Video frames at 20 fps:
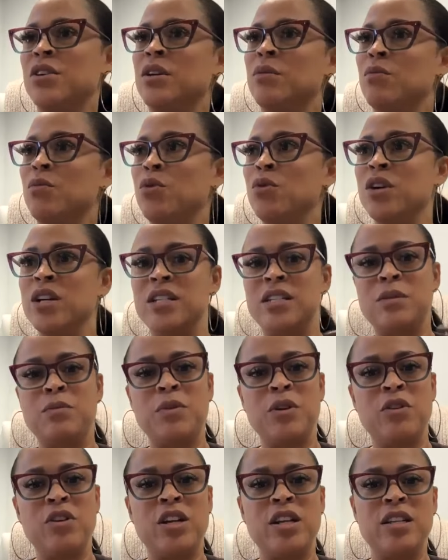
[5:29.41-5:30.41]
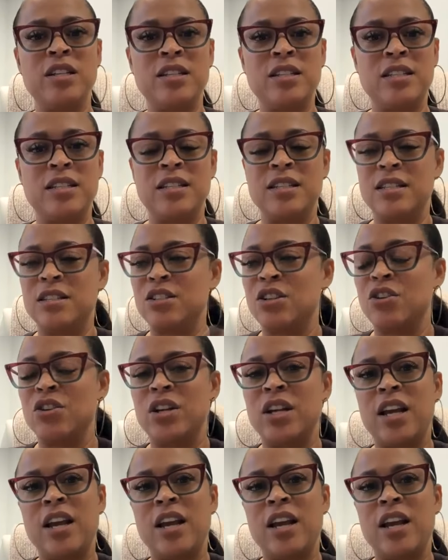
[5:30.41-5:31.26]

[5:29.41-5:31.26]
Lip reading: and more experienced in certain